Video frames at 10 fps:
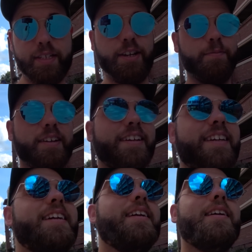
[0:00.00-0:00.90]
Museum.
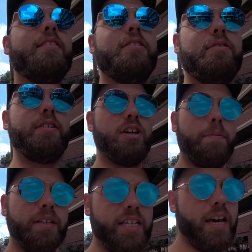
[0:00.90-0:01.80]
It was the
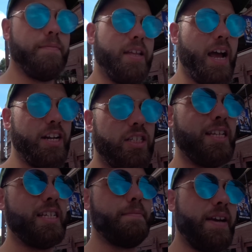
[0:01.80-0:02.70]
Art Museum. Then I just didn't take